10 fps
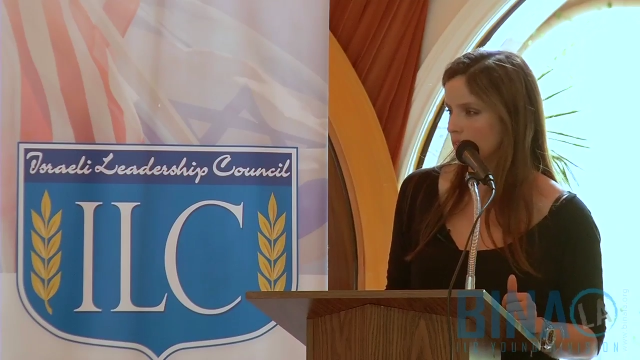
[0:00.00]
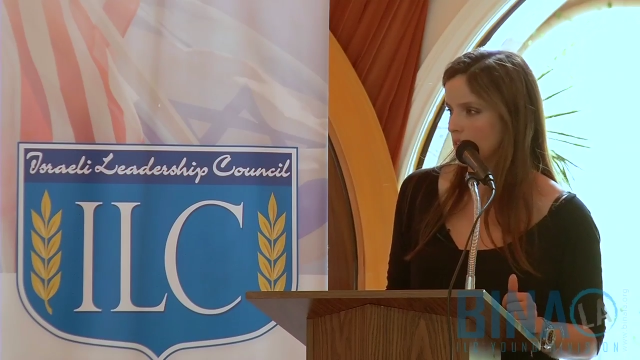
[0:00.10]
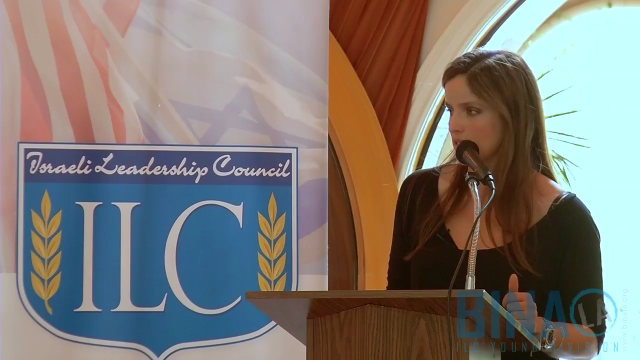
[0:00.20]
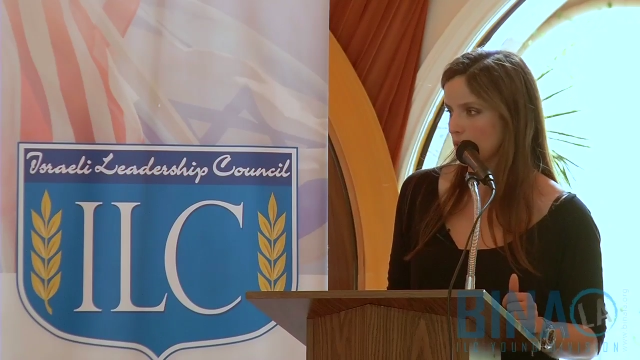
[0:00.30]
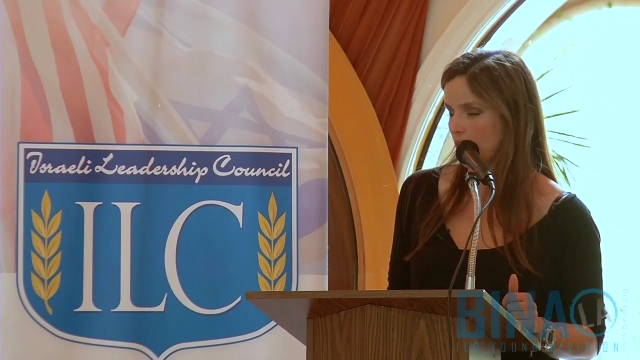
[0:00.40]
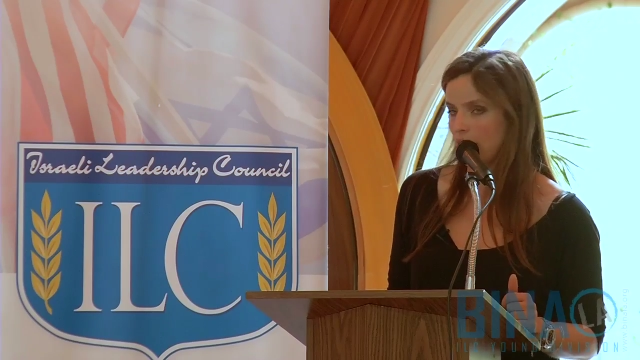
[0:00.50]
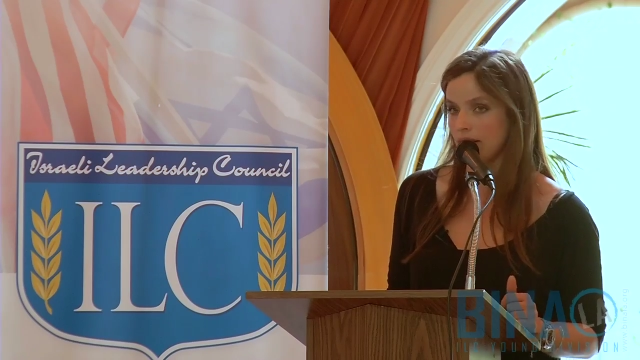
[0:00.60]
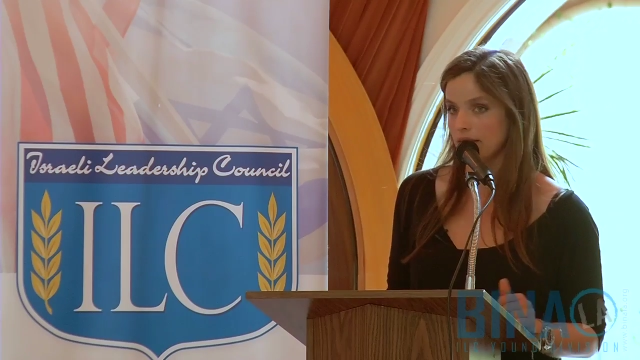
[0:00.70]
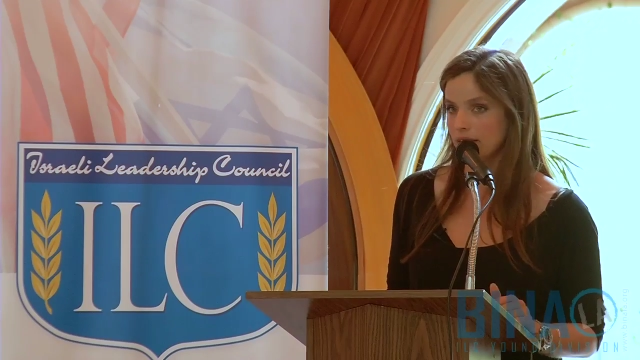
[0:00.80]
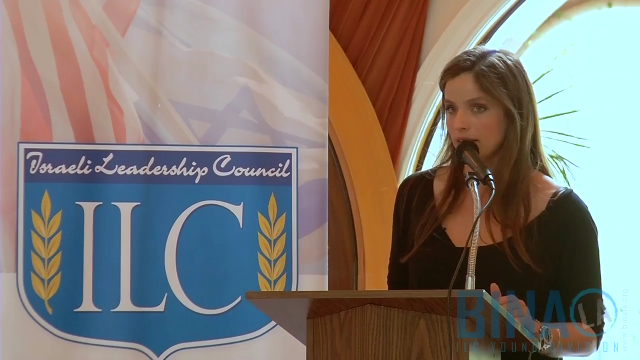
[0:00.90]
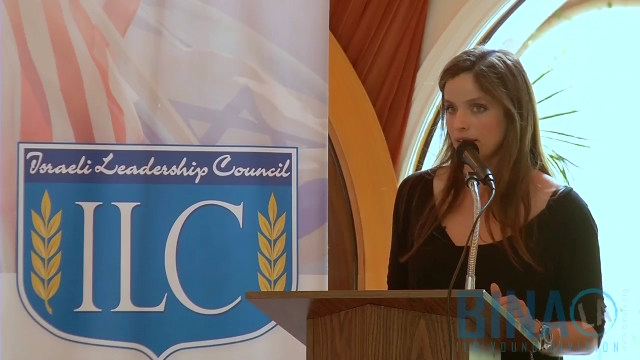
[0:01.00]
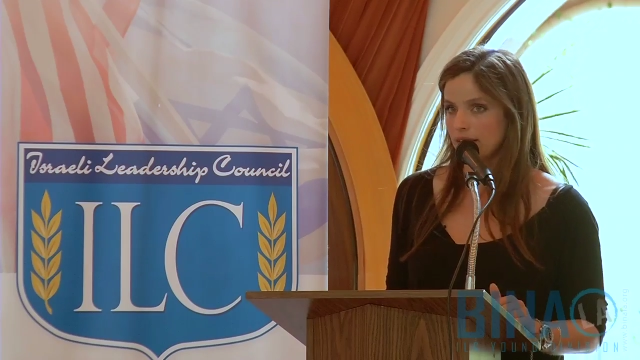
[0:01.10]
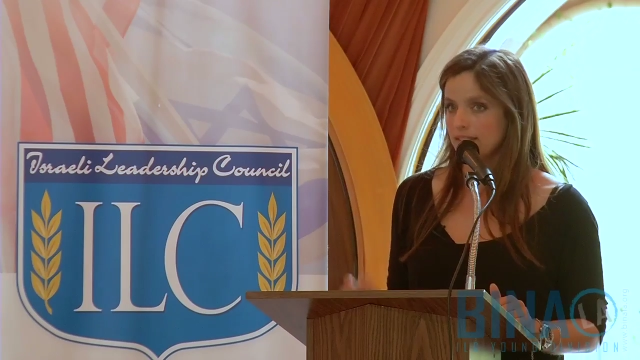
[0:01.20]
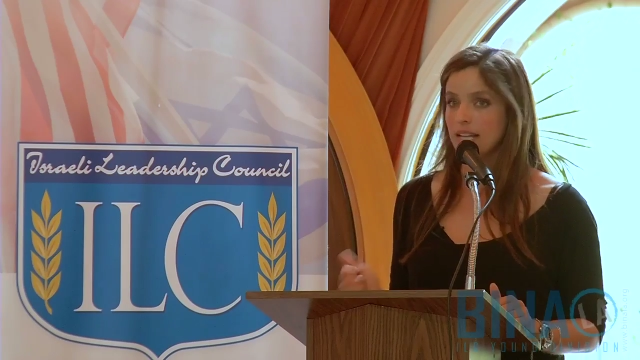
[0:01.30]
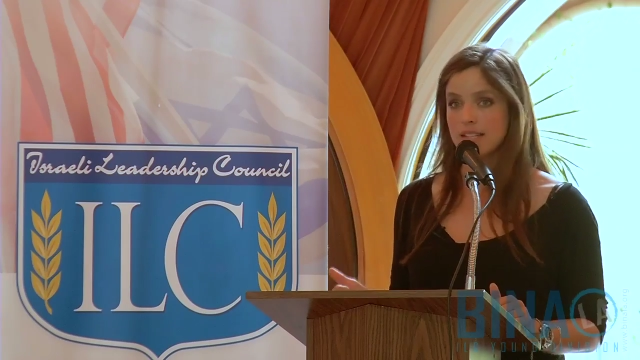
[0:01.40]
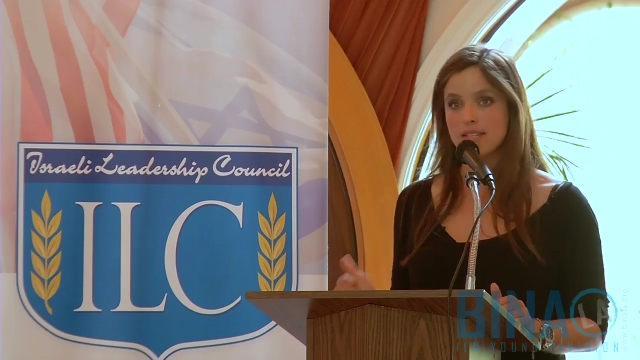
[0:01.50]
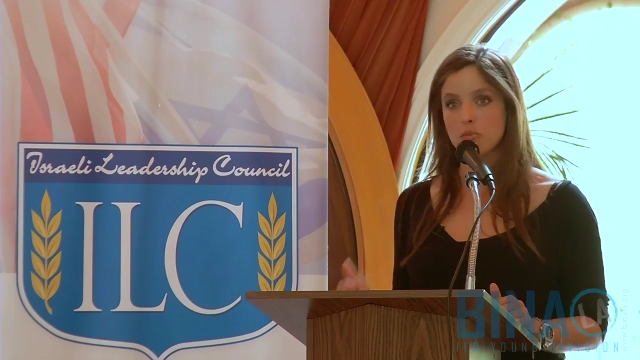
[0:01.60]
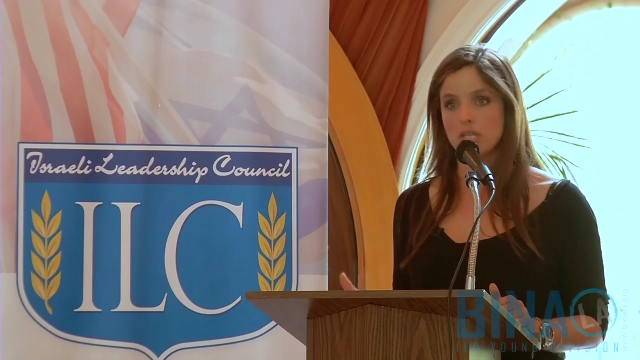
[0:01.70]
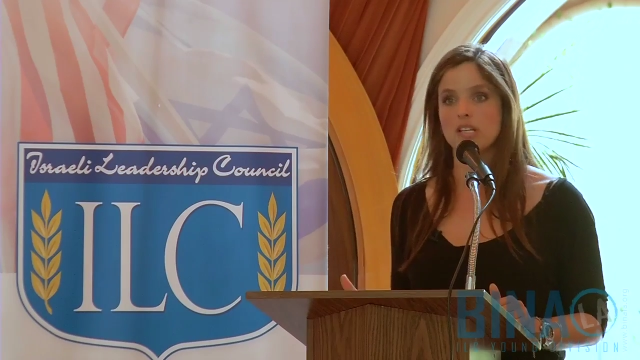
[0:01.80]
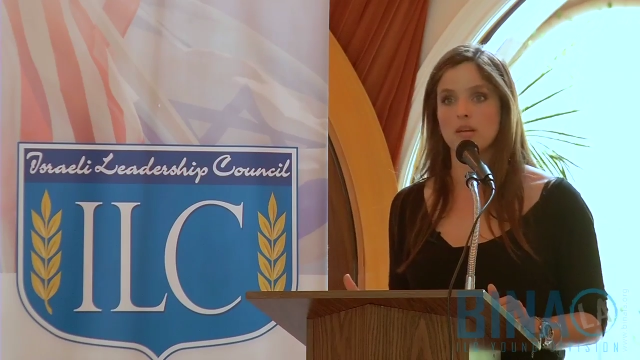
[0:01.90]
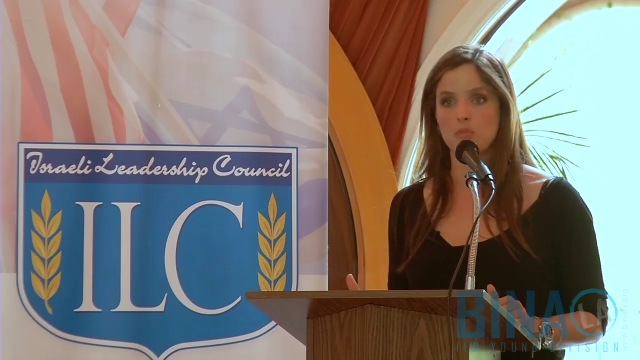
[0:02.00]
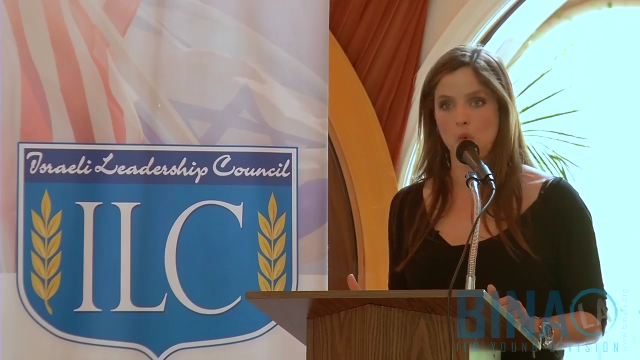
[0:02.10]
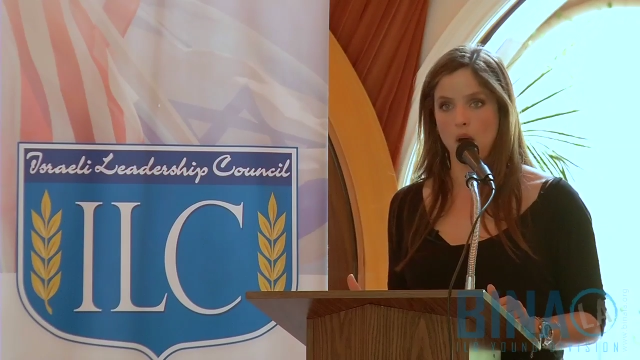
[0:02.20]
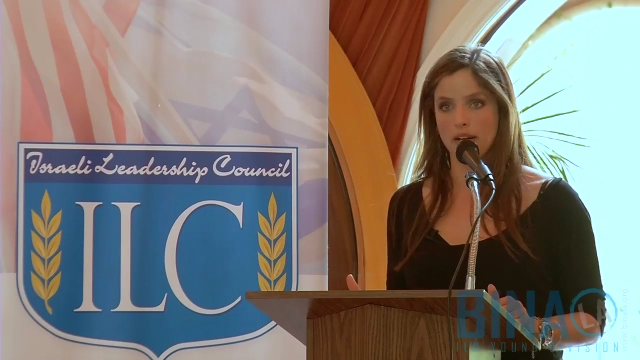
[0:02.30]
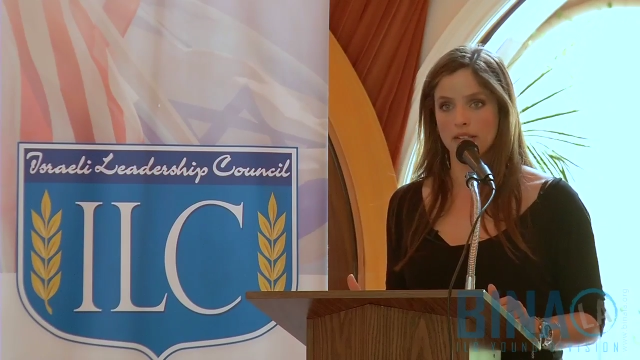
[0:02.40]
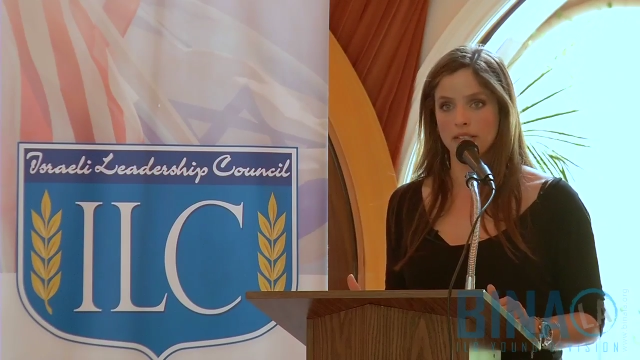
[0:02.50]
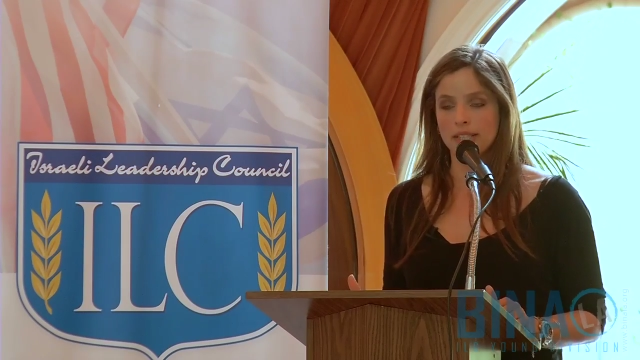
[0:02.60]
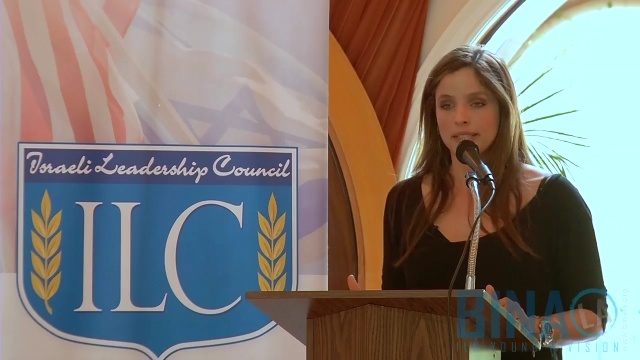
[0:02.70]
That's okay. That's reason number one.